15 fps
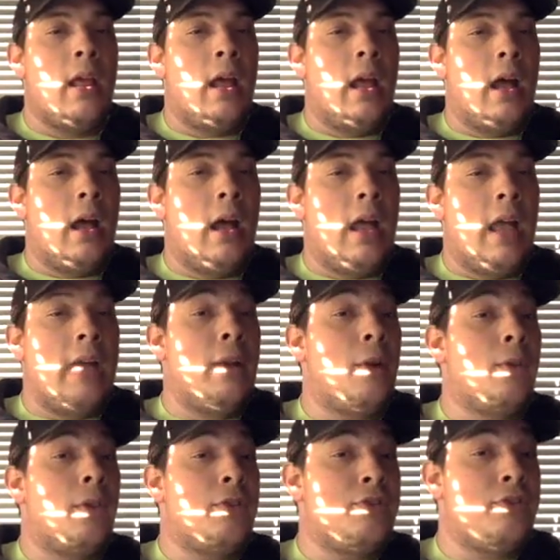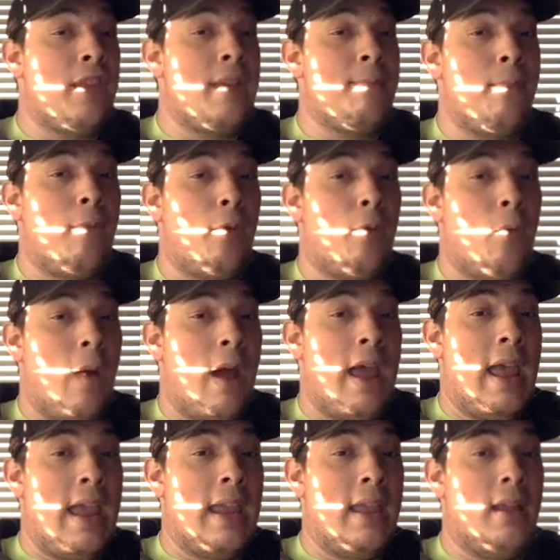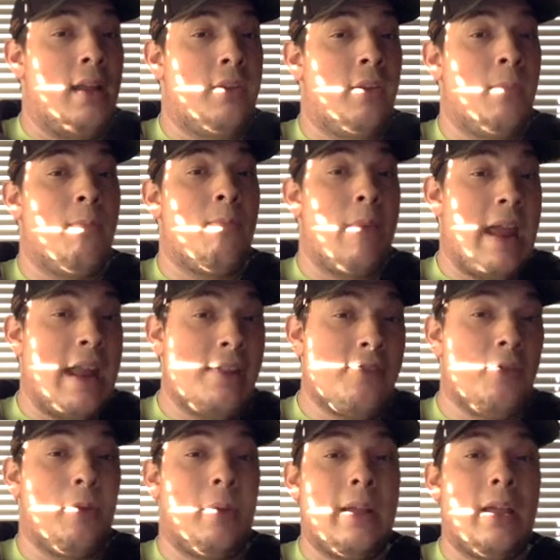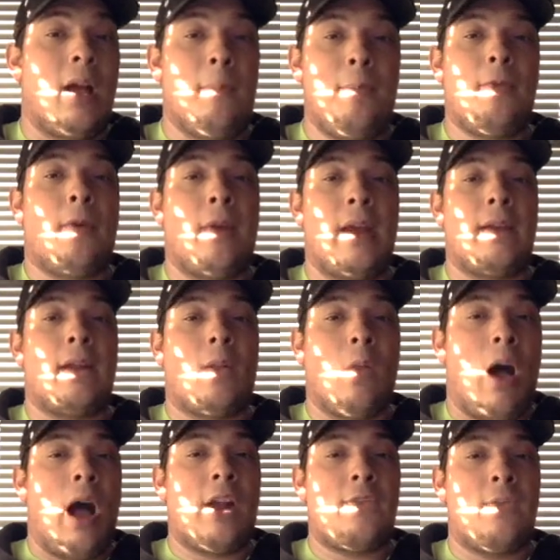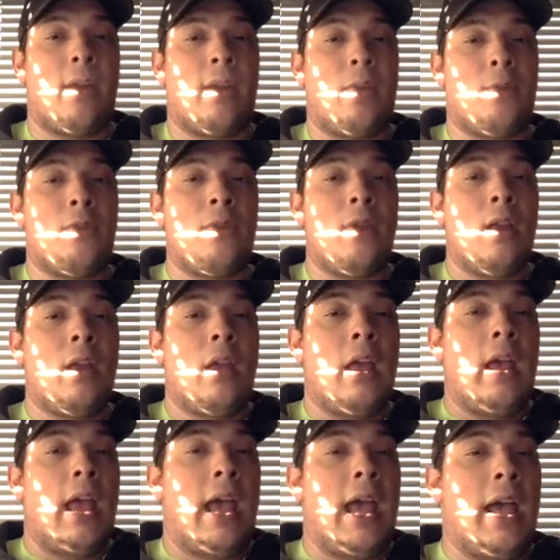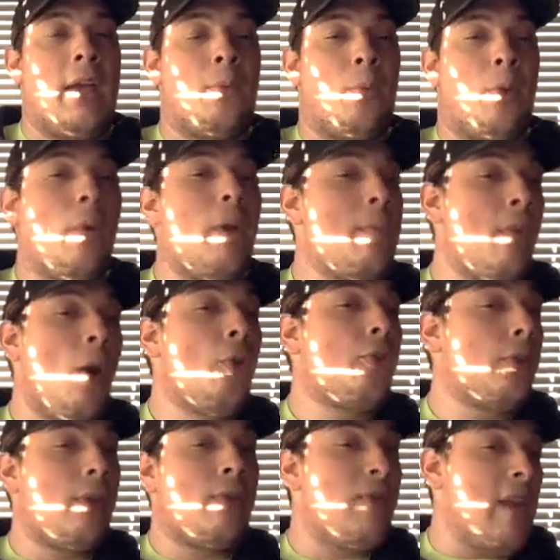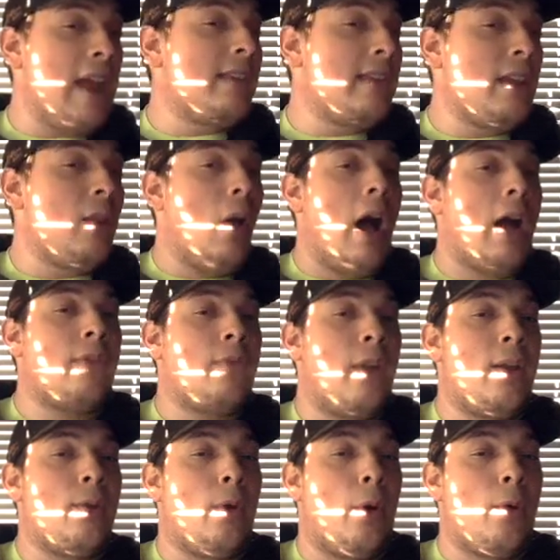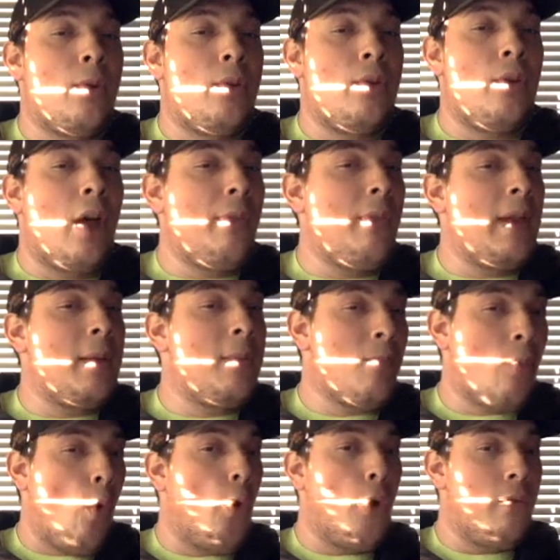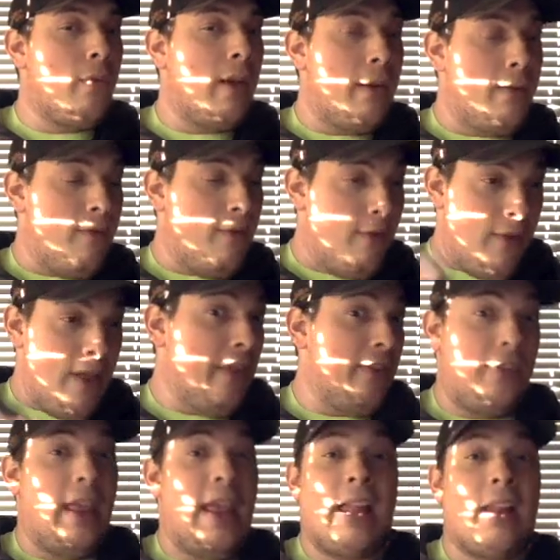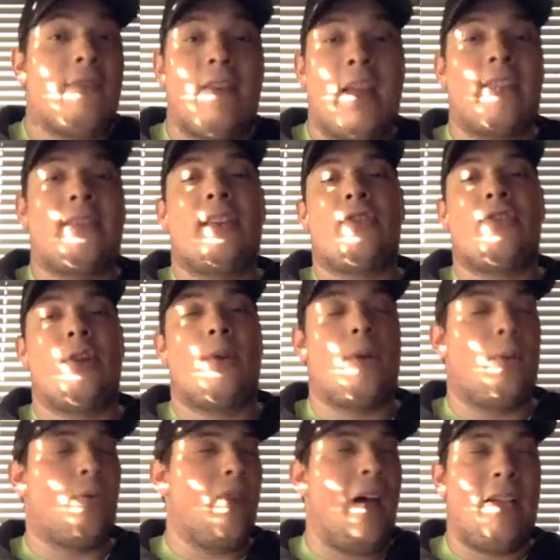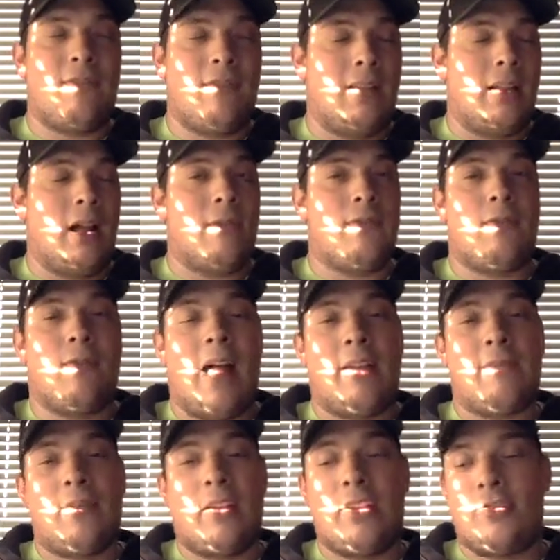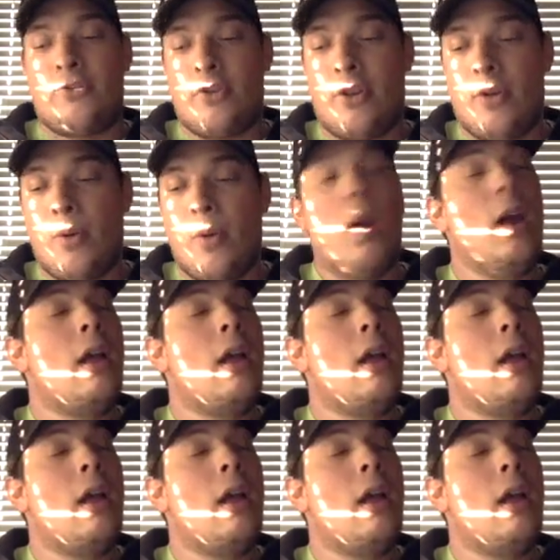And there's a cheaper way to majorly upgrade the Glock triggers, and really most of the fancy Glock triggers are nothing more than this and a fancy shoe. Flat face shoe.